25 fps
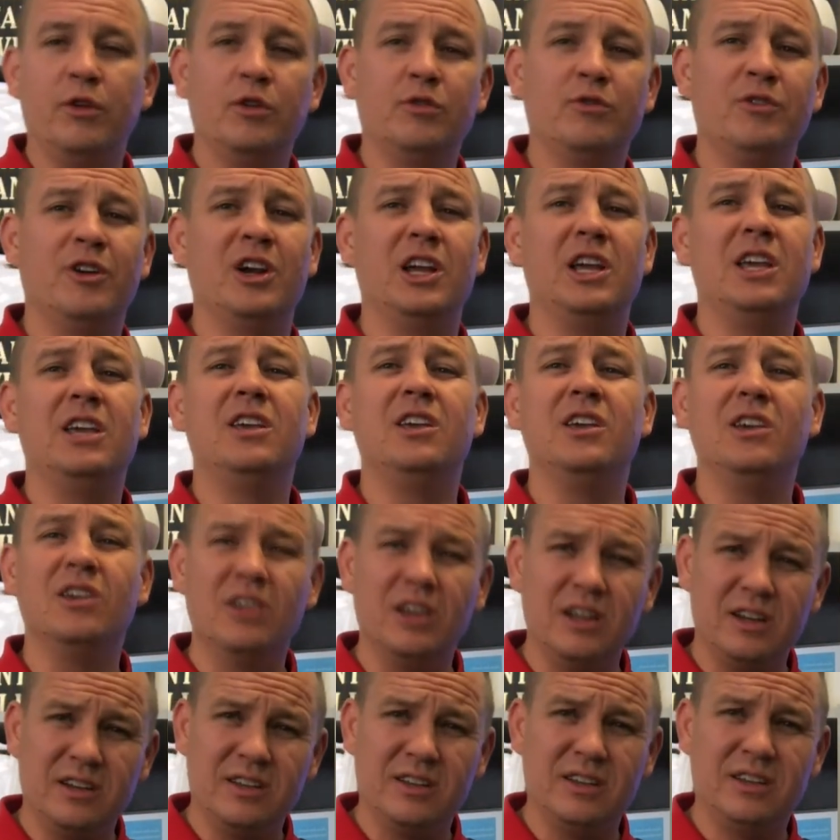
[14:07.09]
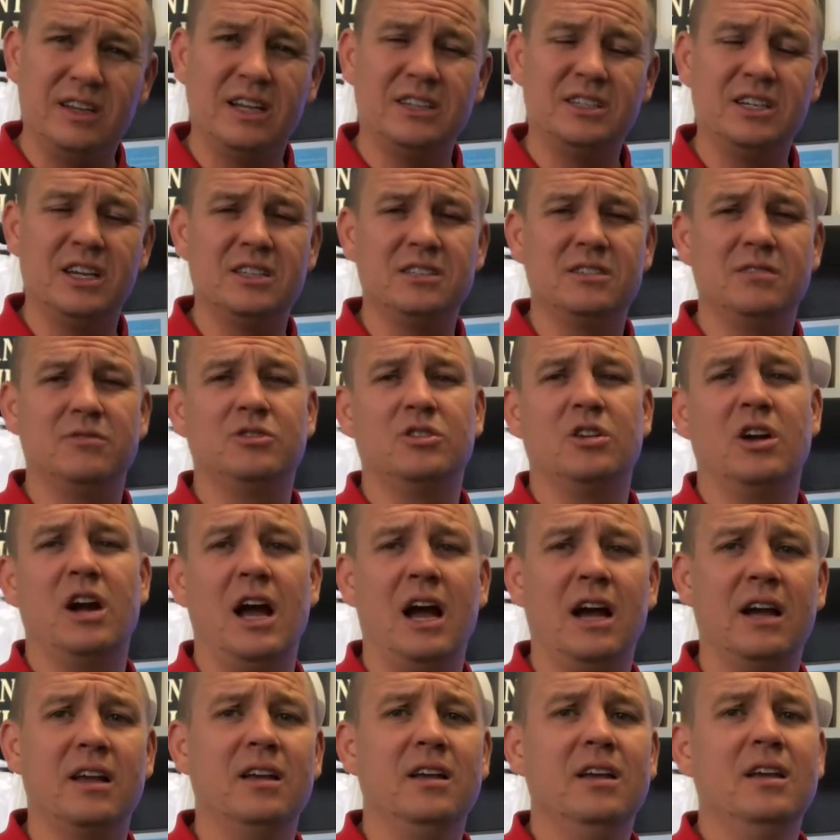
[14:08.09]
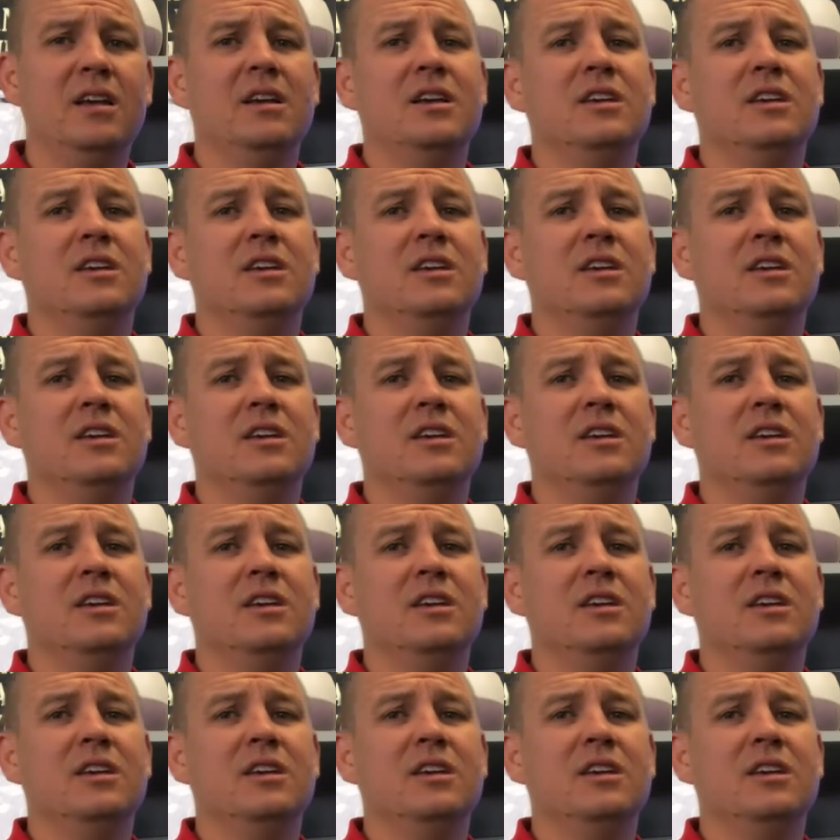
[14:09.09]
is very healing to the digestive tract.